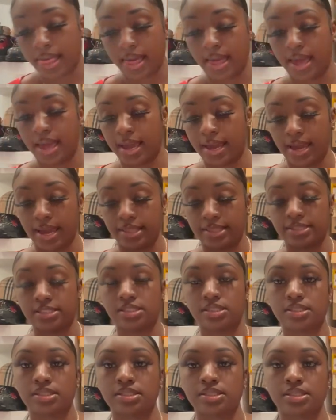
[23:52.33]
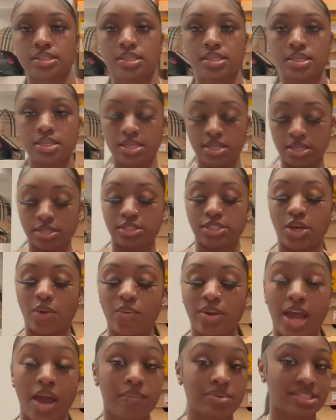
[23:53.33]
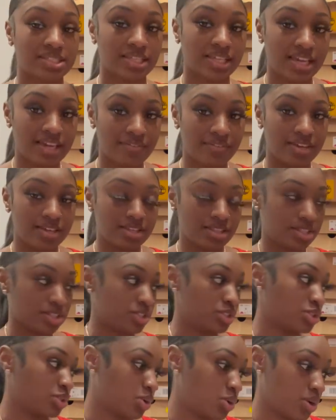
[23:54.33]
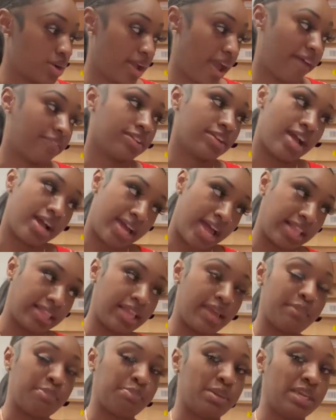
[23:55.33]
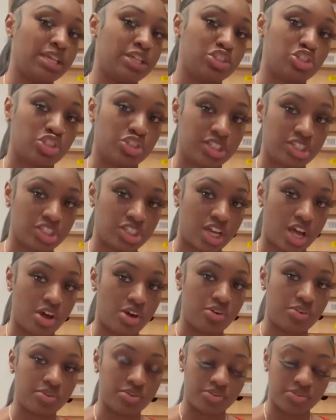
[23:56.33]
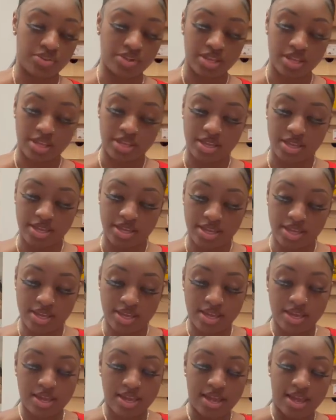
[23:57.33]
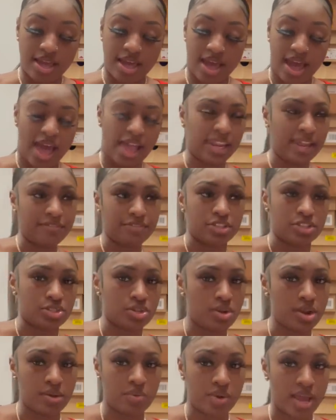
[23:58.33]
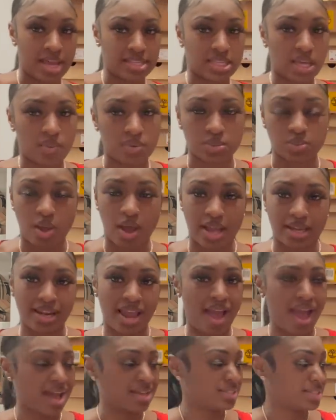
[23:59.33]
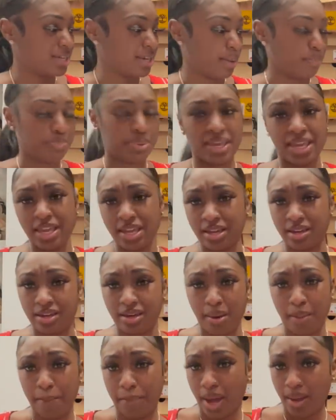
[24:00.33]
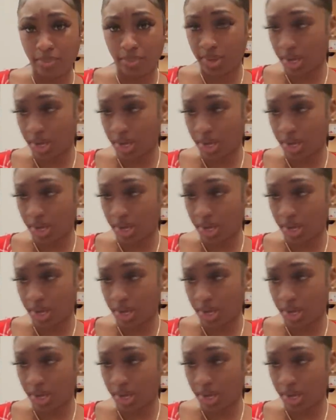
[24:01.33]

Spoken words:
I got this. So when I was leaving the store, after I got that pink trench coat, I left the store and as I was walking out, I seen a pink bubble